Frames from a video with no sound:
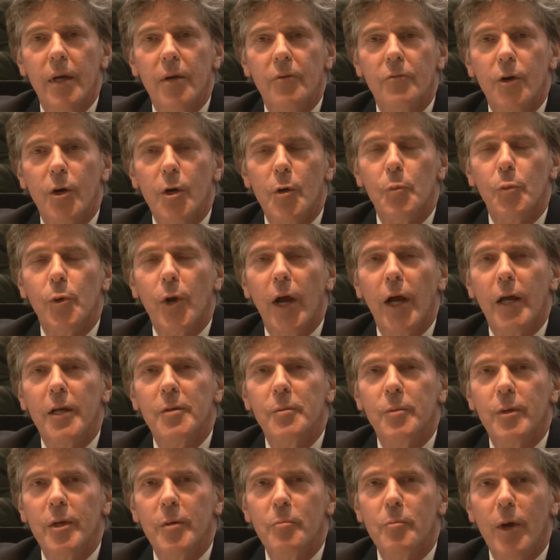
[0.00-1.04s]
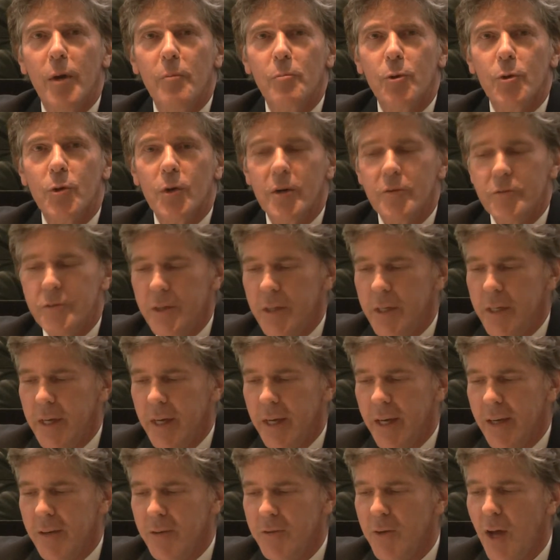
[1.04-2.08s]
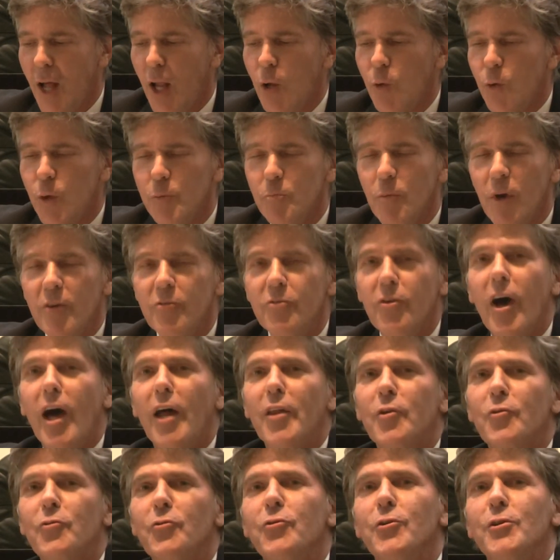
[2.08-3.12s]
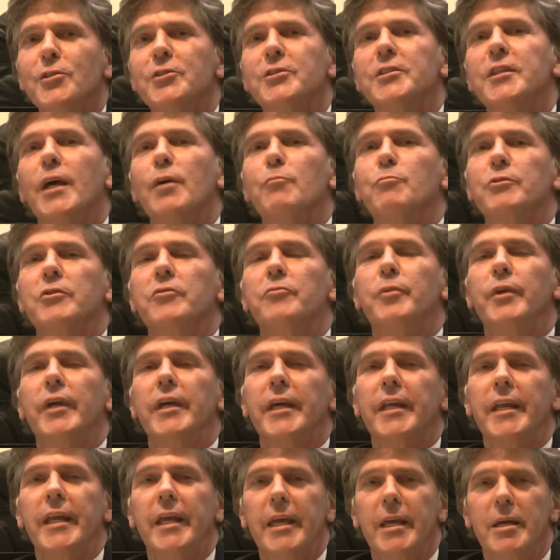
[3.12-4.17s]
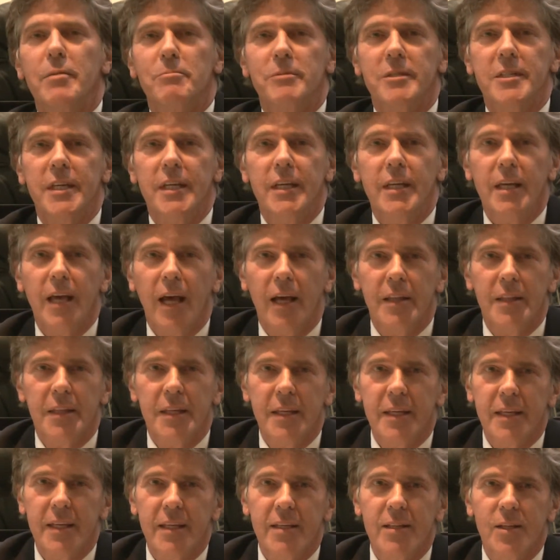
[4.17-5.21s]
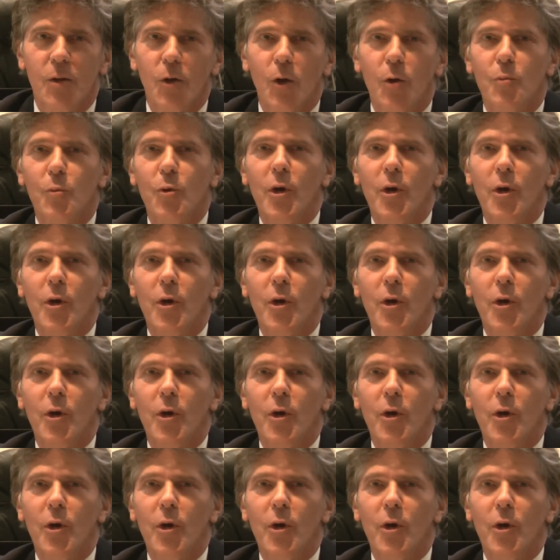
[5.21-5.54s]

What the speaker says: very proud to be a member of the, following my father's footsteps of being an EMT on the Long